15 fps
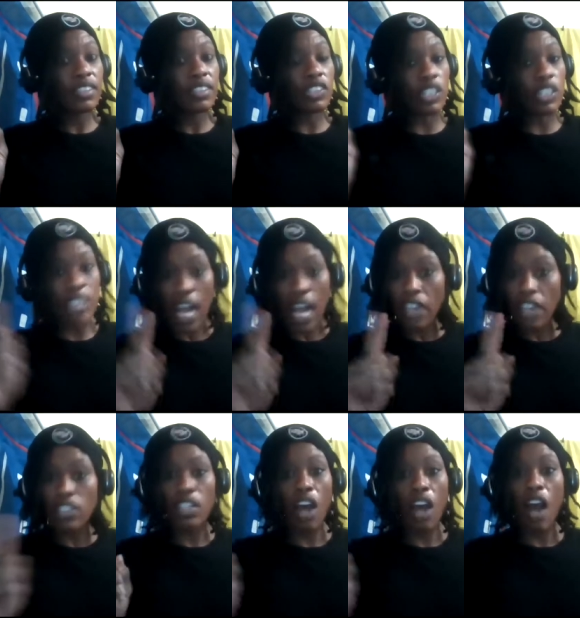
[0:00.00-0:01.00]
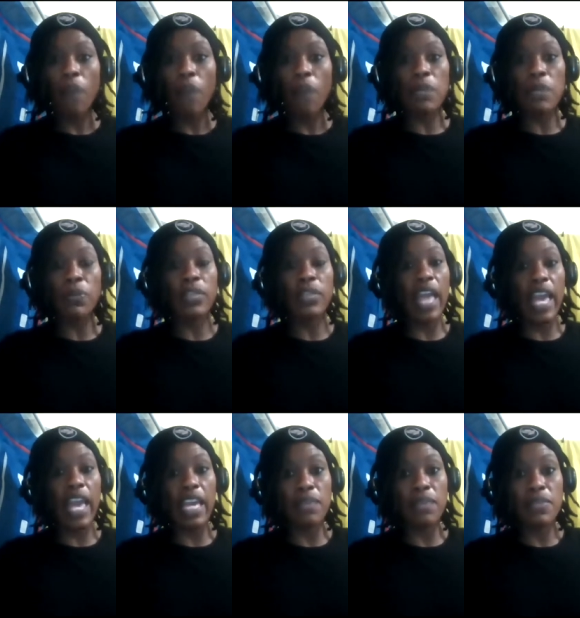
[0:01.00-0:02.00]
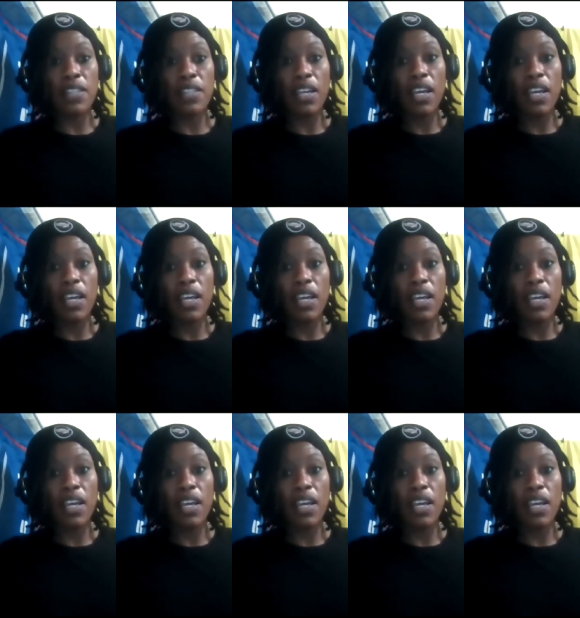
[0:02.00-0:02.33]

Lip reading: you're not going to call people names,